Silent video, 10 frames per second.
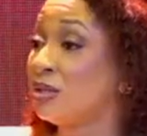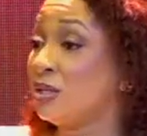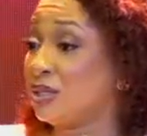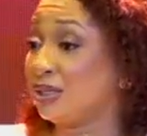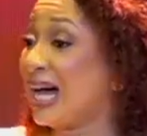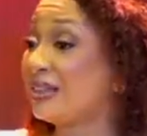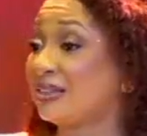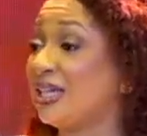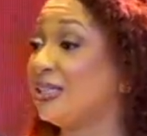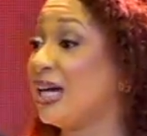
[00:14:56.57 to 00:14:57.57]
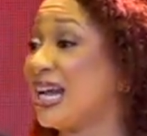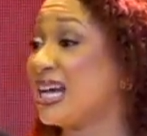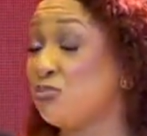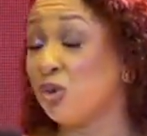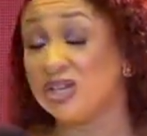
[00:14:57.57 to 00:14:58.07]
That thing that has
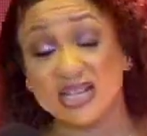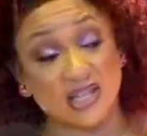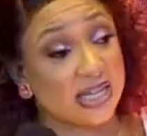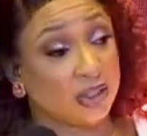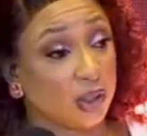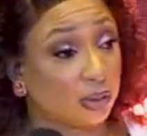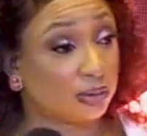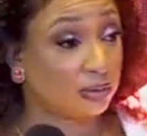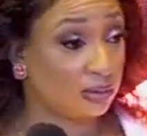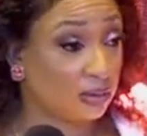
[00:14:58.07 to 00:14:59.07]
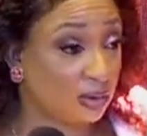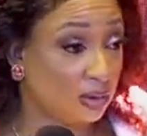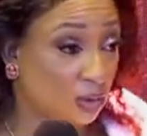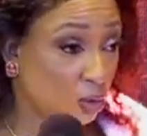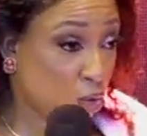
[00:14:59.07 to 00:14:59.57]
molested you,
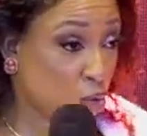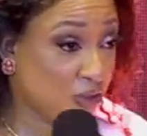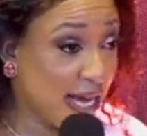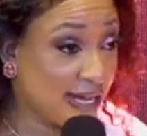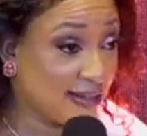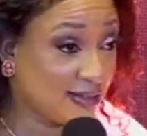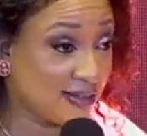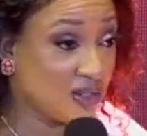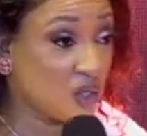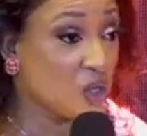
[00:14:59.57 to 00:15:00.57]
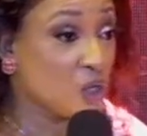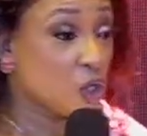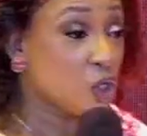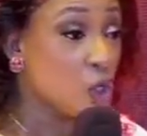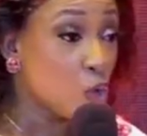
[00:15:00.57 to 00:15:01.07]
today, you will